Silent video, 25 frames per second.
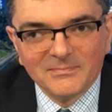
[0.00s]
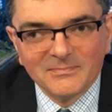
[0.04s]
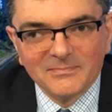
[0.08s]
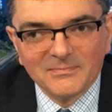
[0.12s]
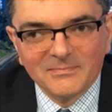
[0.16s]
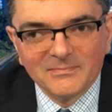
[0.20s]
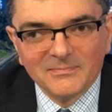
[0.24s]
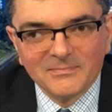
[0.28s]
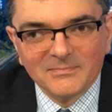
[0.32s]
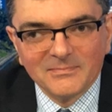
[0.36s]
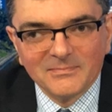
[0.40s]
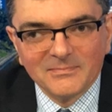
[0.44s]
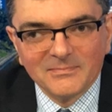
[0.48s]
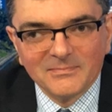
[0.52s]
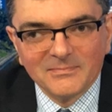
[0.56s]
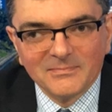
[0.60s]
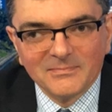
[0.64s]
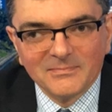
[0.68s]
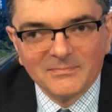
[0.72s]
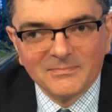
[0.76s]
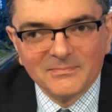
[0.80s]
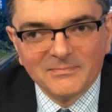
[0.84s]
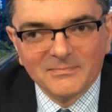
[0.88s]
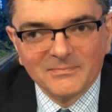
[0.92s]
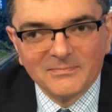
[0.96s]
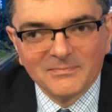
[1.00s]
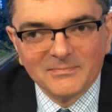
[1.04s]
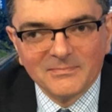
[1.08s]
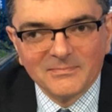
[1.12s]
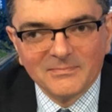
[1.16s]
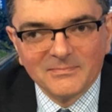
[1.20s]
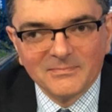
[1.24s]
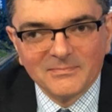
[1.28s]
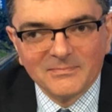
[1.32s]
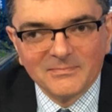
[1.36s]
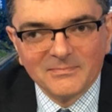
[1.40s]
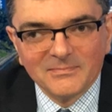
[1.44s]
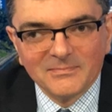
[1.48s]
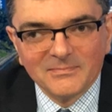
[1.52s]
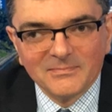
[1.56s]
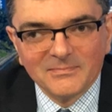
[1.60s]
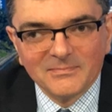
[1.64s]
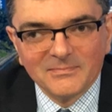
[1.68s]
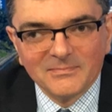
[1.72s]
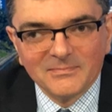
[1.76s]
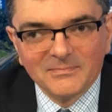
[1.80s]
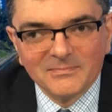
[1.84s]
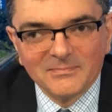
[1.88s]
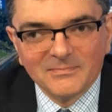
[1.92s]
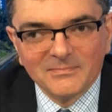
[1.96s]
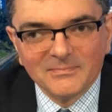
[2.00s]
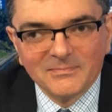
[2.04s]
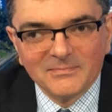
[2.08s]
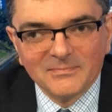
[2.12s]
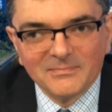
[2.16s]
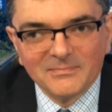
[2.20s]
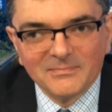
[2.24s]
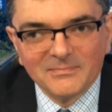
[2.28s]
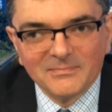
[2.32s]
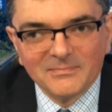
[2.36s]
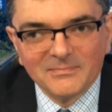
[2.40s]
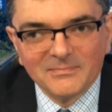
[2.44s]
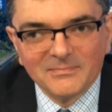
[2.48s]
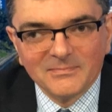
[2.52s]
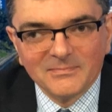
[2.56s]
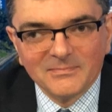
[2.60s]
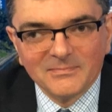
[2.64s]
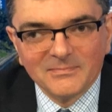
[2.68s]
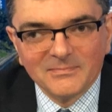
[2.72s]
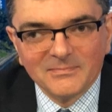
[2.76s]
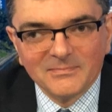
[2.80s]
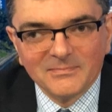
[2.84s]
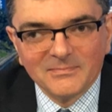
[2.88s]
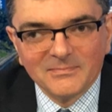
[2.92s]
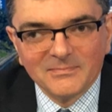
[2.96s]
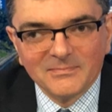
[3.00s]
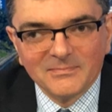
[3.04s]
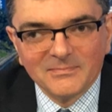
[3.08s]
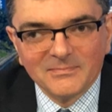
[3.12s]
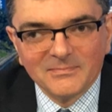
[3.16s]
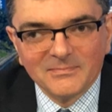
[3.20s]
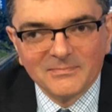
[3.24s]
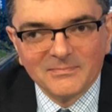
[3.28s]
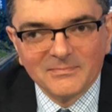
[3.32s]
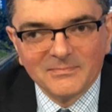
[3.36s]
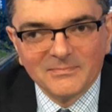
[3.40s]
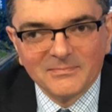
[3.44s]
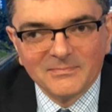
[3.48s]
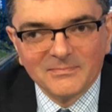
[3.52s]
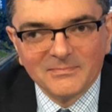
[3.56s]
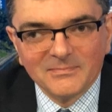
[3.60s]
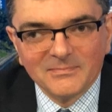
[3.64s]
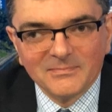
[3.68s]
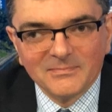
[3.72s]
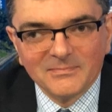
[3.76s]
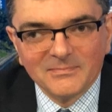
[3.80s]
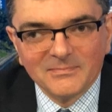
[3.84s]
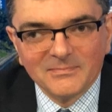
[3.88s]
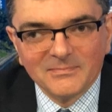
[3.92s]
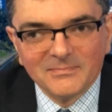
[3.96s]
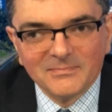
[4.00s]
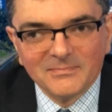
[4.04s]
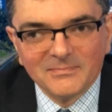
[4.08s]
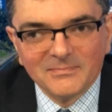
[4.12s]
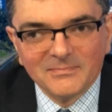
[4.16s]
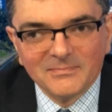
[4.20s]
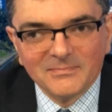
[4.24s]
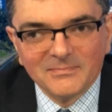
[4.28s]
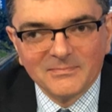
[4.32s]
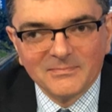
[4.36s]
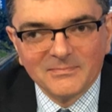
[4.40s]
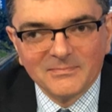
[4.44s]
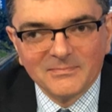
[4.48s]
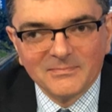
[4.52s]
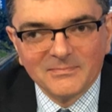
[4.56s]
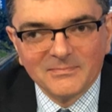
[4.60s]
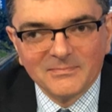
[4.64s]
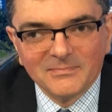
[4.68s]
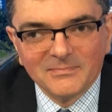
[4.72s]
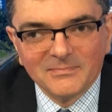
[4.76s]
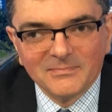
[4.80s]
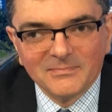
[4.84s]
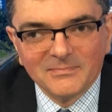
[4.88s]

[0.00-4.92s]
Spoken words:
This is a still picture; no speech is visible.